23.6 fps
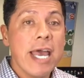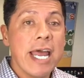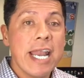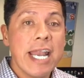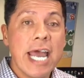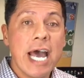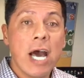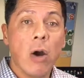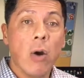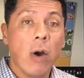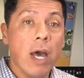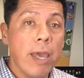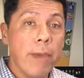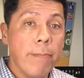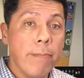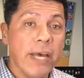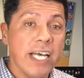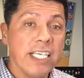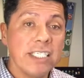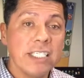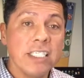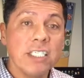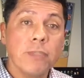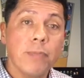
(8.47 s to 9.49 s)
Now, a
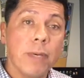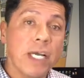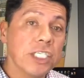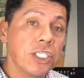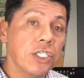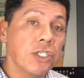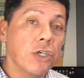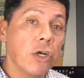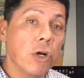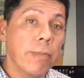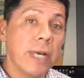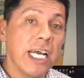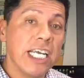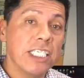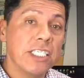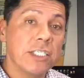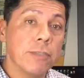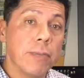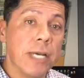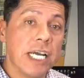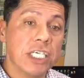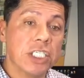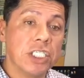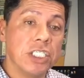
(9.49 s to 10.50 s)
pest inspection, termite
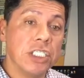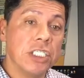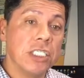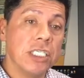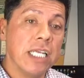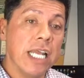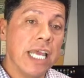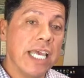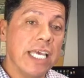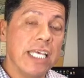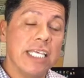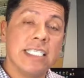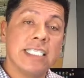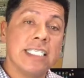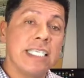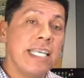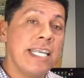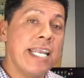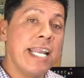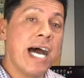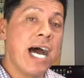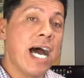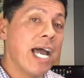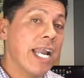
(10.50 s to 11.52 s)
inspection is
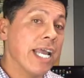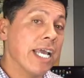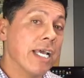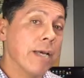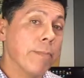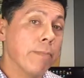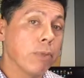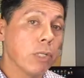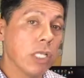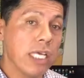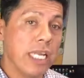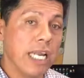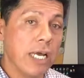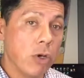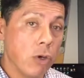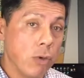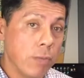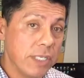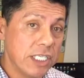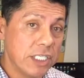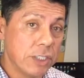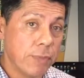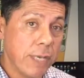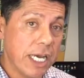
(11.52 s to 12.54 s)
not a complete
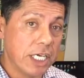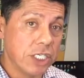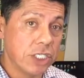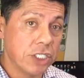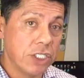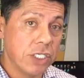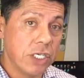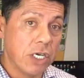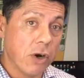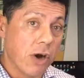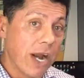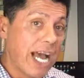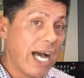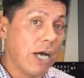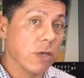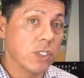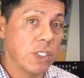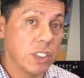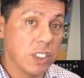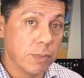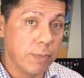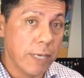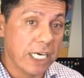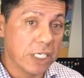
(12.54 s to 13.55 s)
home inspection or house
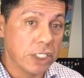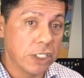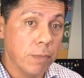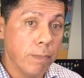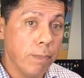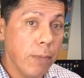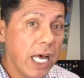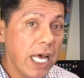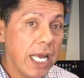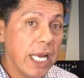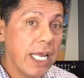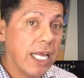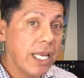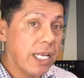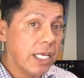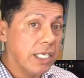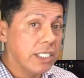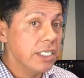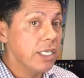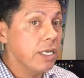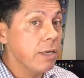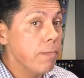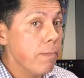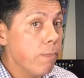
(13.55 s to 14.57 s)
inspection, but it
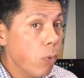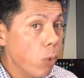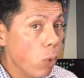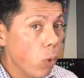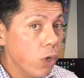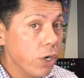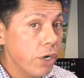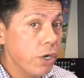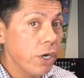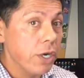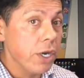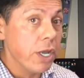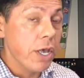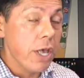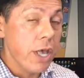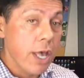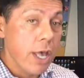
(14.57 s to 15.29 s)
is an important